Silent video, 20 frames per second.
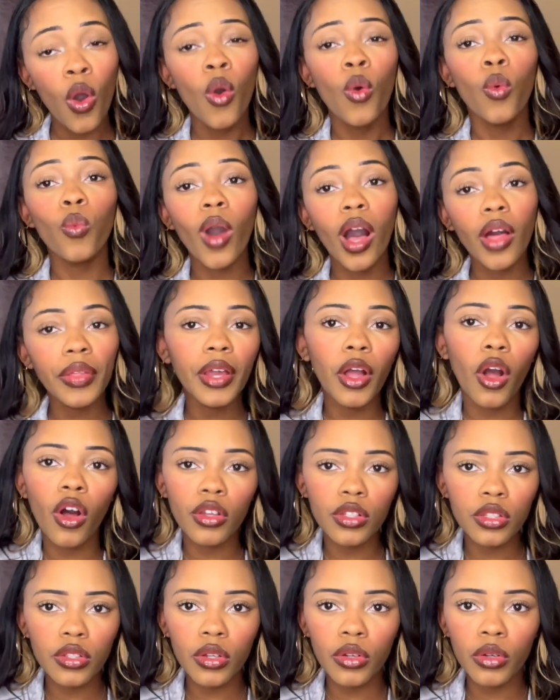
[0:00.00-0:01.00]
while they
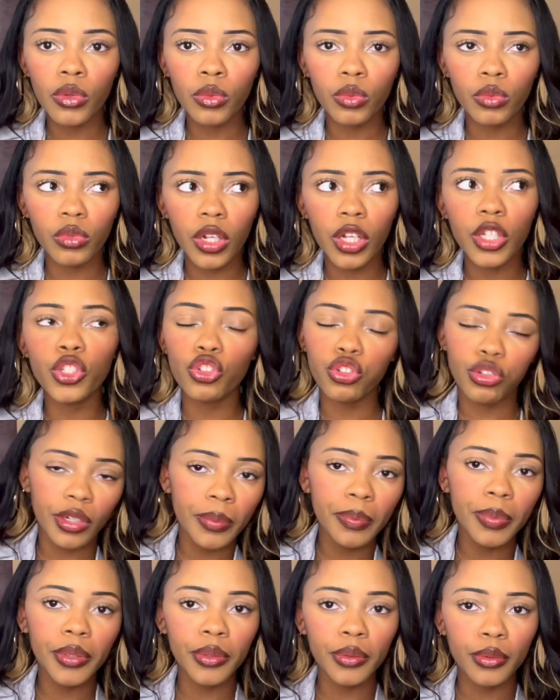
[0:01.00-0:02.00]
also
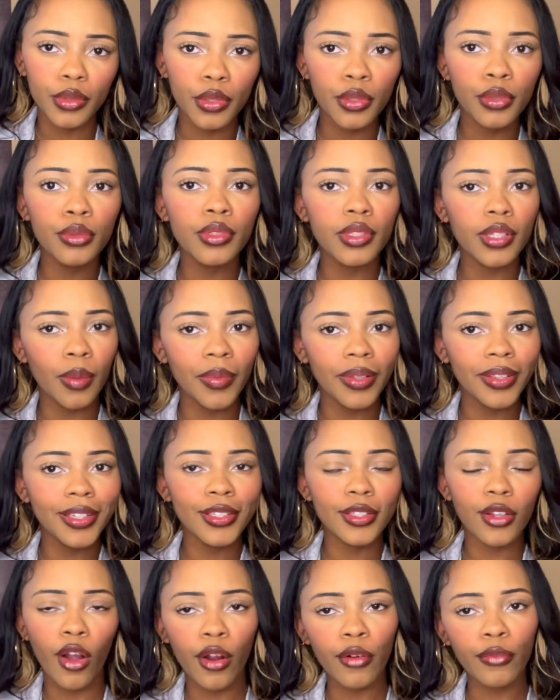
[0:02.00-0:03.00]
contribute to some of
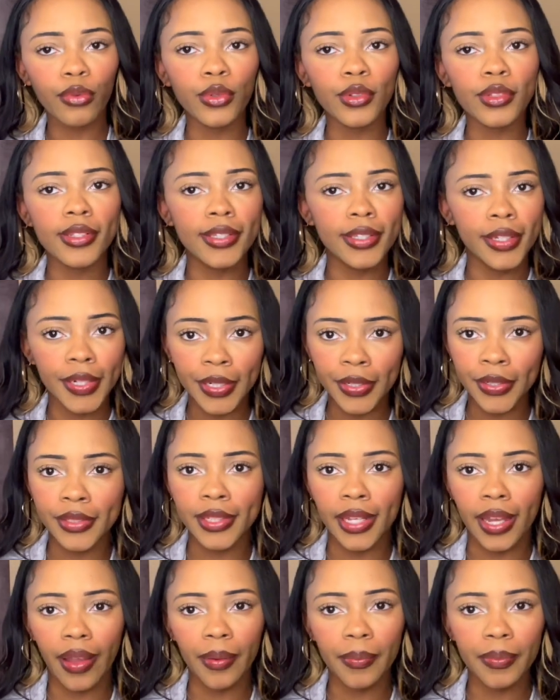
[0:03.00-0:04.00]
these harmful
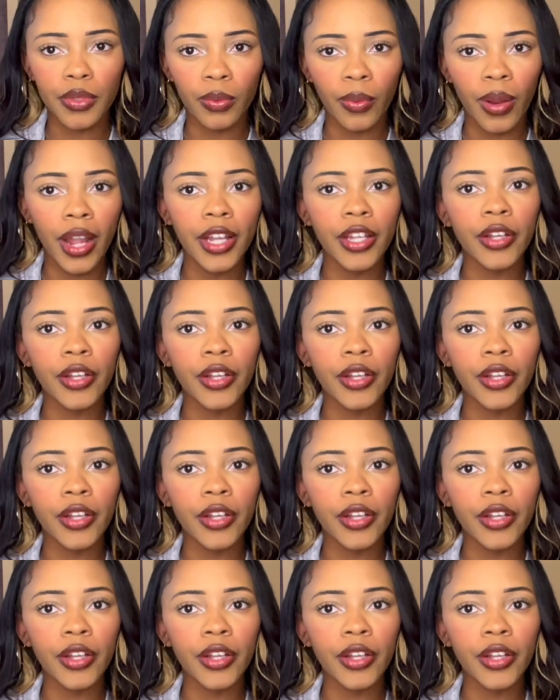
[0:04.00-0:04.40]
stereotypes, right?